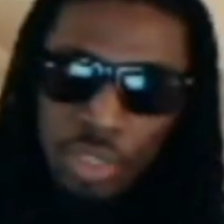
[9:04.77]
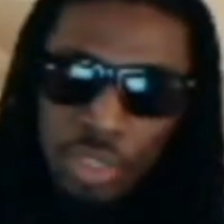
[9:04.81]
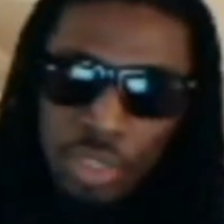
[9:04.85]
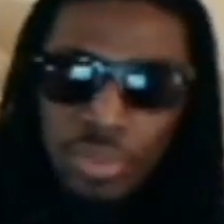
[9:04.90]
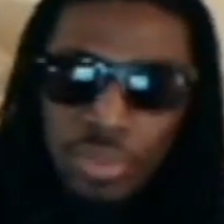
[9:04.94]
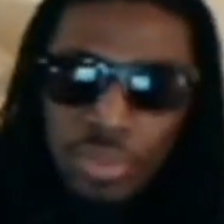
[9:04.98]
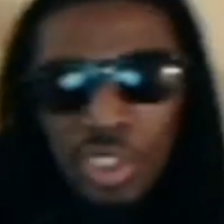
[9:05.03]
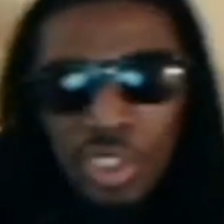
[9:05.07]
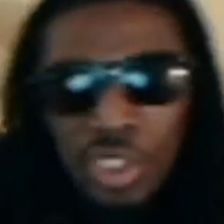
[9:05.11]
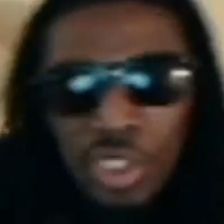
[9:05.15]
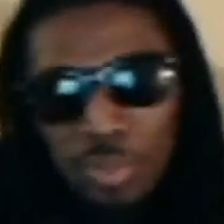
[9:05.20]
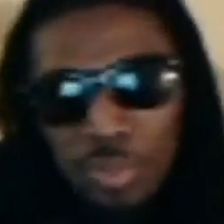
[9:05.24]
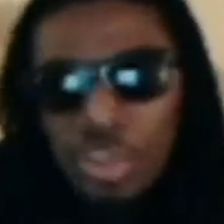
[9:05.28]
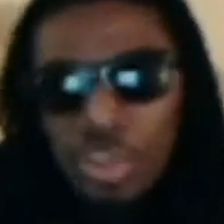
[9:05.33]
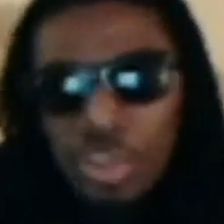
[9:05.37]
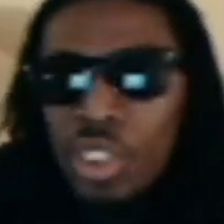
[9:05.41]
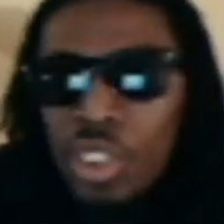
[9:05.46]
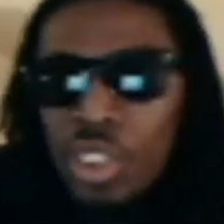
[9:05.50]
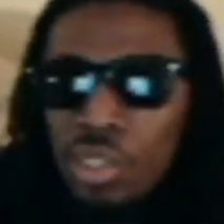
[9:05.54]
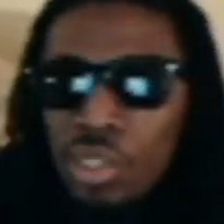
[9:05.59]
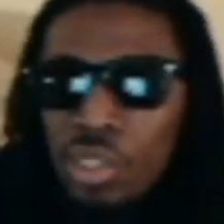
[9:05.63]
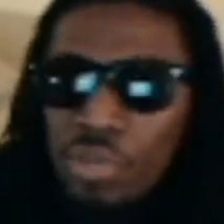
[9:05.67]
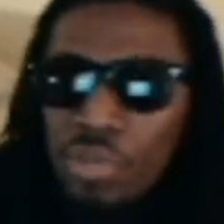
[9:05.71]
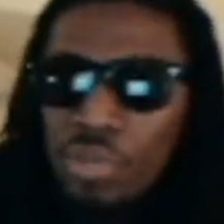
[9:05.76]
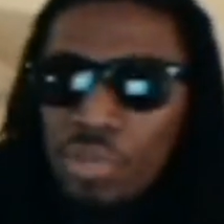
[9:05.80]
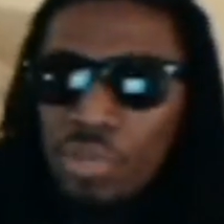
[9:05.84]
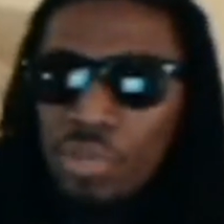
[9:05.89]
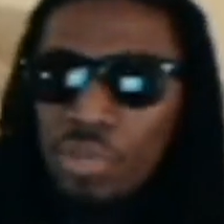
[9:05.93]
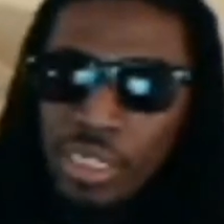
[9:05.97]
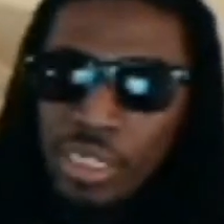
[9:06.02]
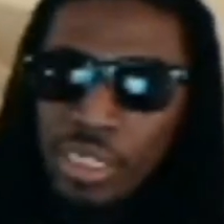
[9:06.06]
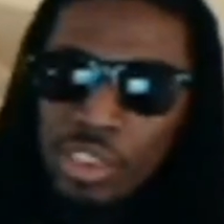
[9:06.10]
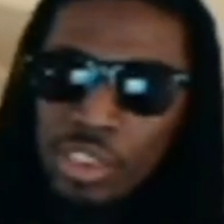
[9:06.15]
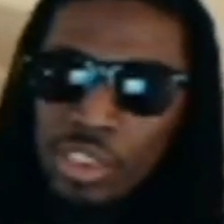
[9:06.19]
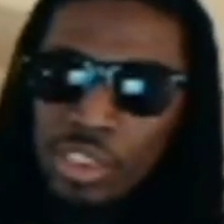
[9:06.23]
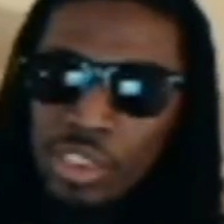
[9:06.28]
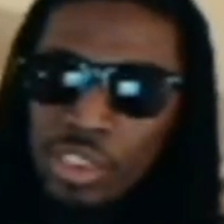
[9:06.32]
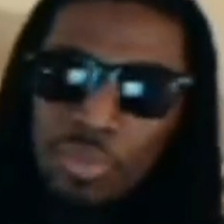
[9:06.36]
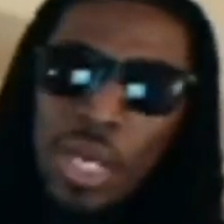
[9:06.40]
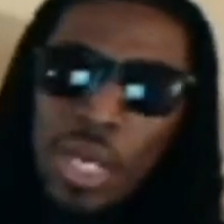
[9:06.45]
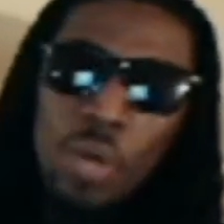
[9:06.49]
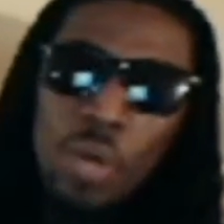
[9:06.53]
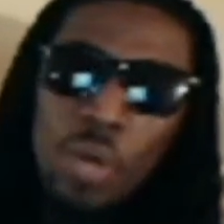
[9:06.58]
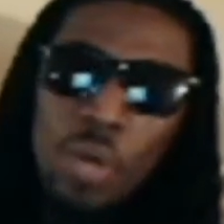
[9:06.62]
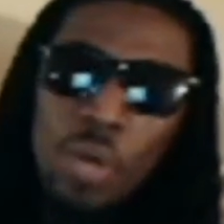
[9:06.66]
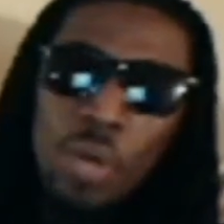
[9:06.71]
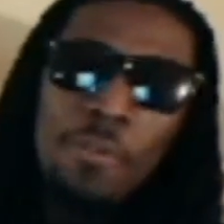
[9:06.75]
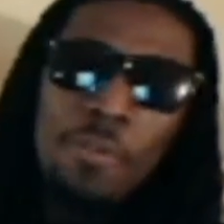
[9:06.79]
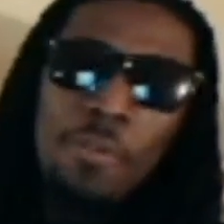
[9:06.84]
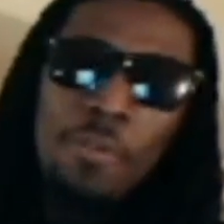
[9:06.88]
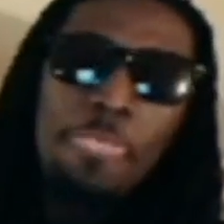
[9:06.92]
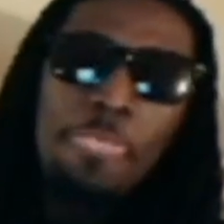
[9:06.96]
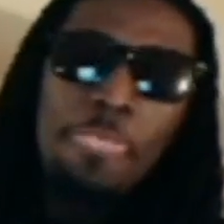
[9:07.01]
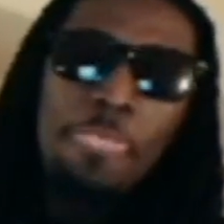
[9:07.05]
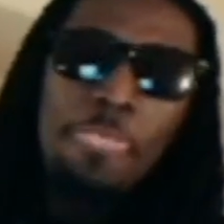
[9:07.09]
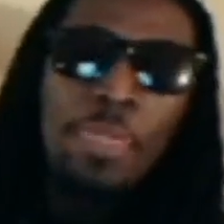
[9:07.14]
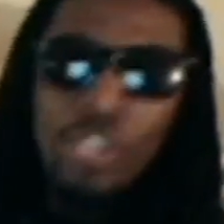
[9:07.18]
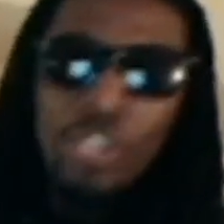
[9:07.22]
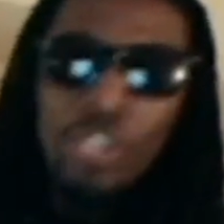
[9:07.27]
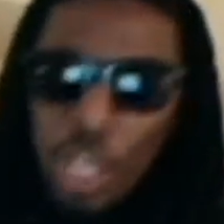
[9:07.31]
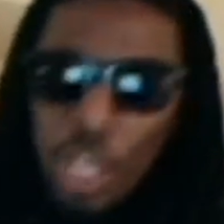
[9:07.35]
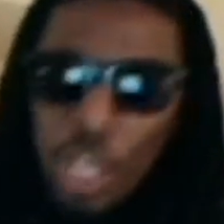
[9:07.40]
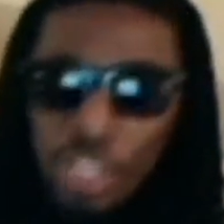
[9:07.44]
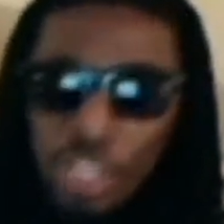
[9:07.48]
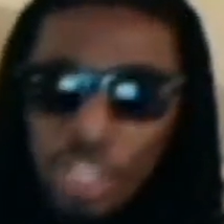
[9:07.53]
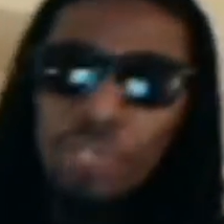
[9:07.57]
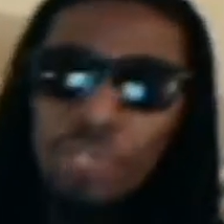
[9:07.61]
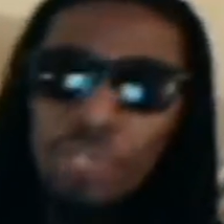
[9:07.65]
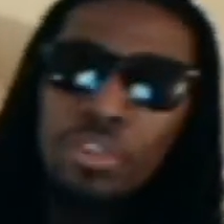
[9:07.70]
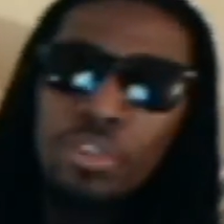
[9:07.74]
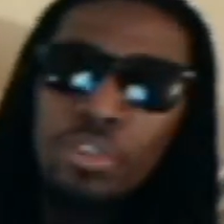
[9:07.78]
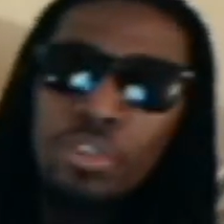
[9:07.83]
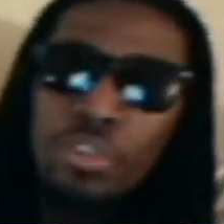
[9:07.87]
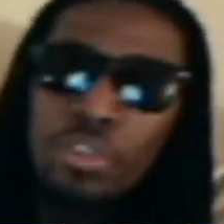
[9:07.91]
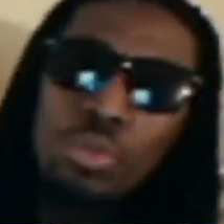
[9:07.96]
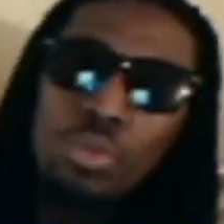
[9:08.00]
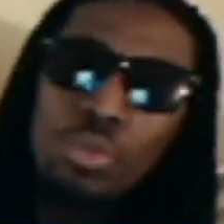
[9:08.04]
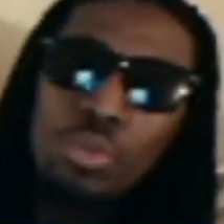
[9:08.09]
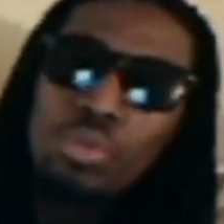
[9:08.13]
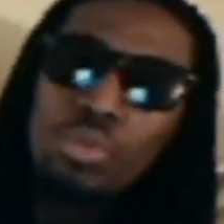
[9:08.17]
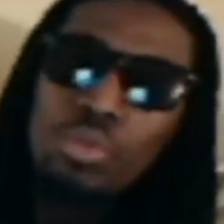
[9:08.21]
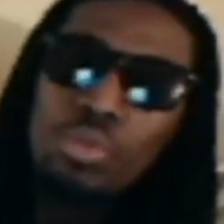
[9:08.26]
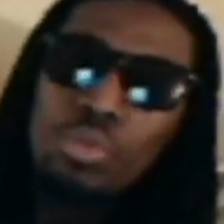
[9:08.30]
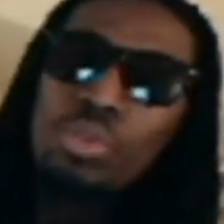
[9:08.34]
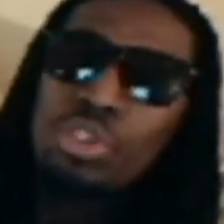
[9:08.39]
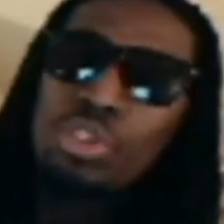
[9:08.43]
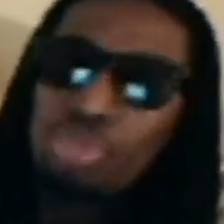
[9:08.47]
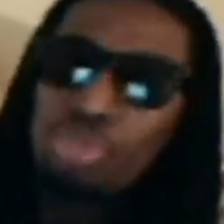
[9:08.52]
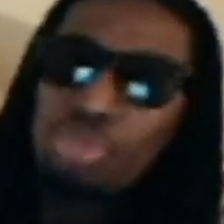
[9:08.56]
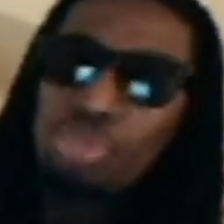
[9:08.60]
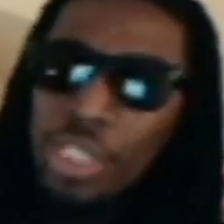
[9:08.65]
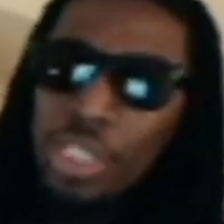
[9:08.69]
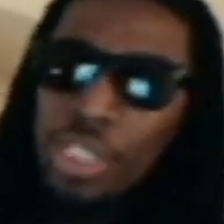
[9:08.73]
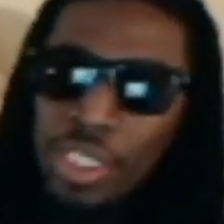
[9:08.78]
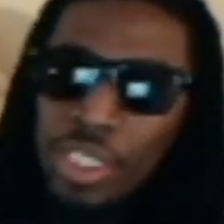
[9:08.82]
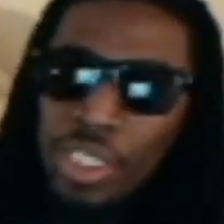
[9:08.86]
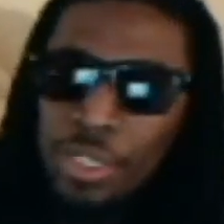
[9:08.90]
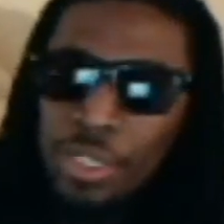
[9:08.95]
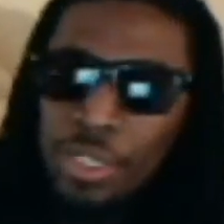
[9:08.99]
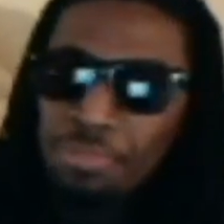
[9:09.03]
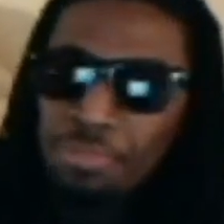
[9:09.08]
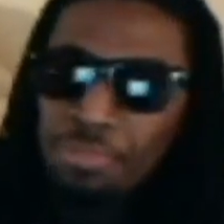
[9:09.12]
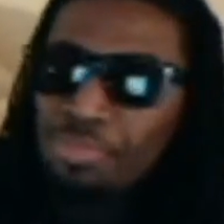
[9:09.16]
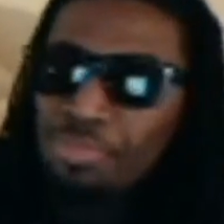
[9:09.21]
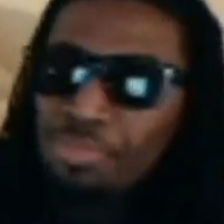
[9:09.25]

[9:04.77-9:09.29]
But this particular record is about an individual drinking